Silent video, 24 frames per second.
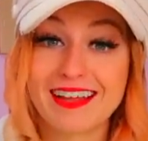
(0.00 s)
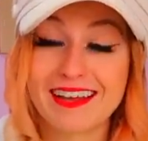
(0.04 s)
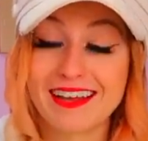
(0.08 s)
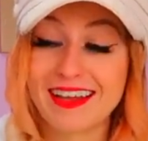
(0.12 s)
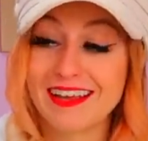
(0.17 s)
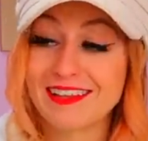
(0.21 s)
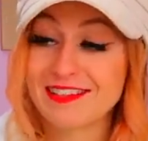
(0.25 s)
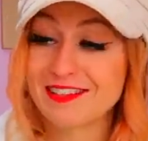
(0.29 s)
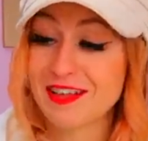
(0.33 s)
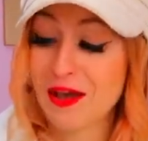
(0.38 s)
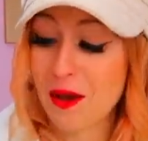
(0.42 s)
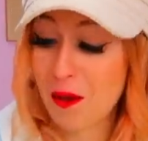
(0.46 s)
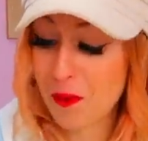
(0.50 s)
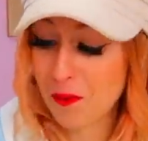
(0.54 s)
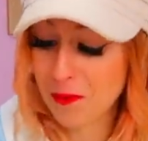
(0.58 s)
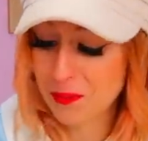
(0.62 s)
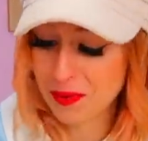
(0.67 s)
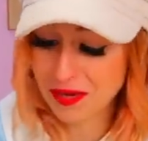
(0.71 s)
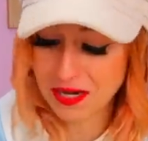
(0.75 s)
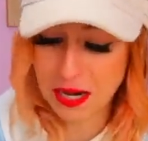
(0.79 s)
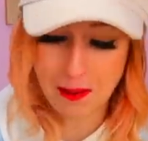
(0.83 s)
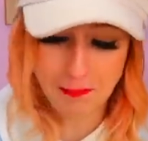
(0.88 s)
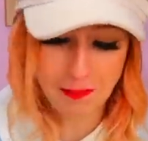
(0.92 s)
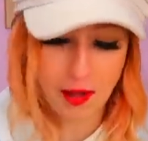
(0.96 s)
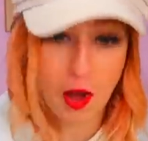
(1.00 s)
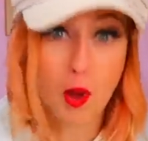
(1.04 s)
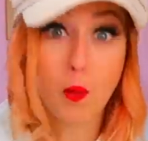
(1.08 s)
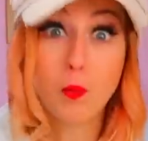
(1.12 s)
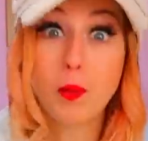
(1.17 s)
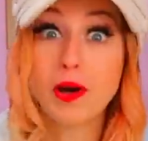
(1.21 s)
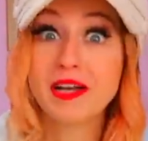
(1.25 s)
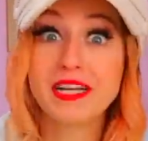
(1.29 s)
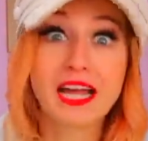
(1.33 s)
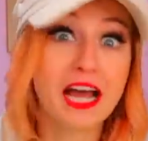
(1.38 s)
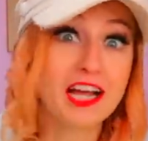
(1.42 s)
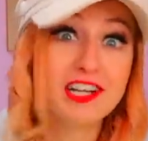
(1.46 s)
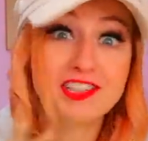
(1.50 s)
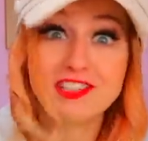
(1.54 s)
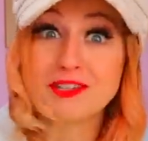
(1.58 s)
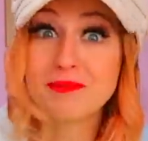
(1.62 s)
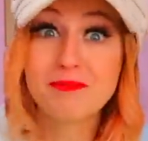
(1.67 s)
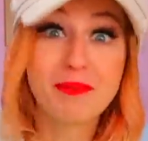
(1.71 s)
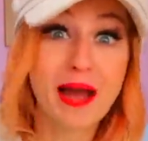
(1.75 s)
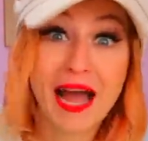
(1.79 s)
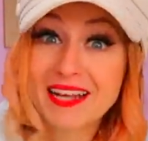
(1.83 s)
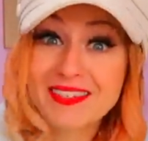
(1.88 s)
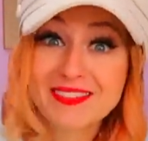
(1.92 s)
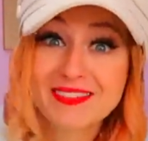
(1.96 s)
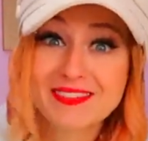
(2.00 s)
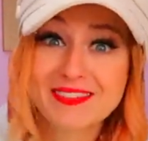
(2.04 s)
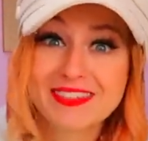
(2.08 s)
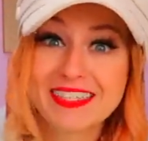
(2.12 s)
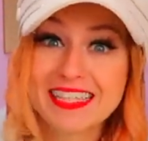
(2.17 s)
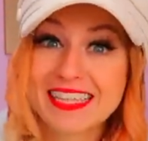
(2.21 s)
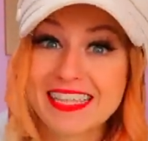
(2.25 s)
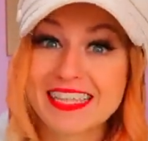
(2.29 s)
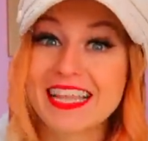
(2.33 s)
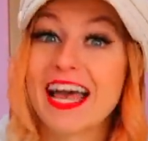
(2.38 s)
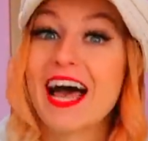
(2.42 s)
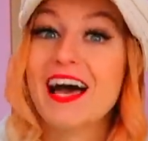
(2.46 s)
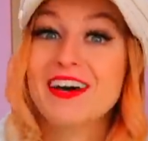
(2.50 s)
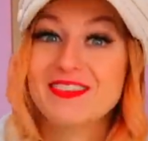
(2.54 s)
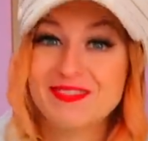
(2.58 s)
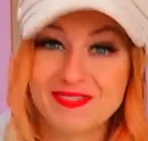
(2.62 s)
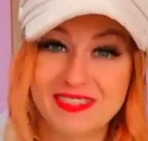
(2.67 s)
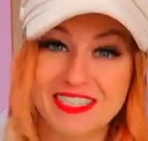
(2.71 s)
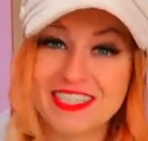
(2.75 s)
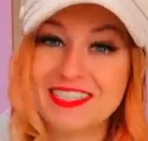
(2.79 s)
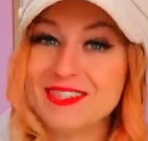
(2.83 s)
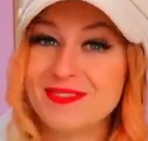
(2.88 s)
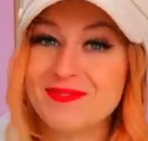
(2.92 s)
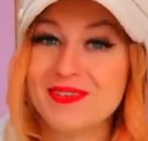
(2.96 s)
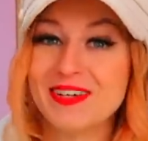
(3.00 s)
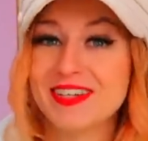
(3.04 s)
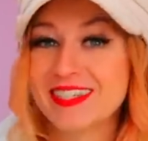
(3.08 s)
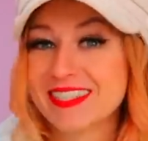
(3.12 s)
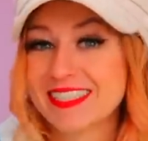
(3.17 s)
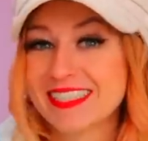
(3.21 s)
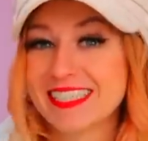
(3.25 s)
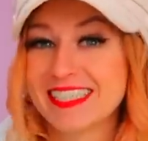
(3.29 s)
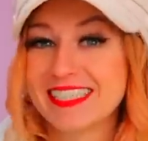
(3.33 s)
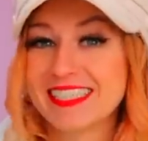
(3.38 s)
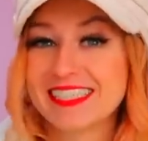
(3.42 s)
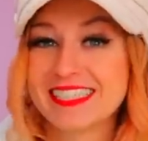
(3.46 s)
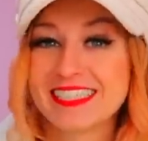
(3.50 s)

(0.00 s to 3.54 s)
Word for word: and let's open up our one hundred pounds worth of mystery boxes.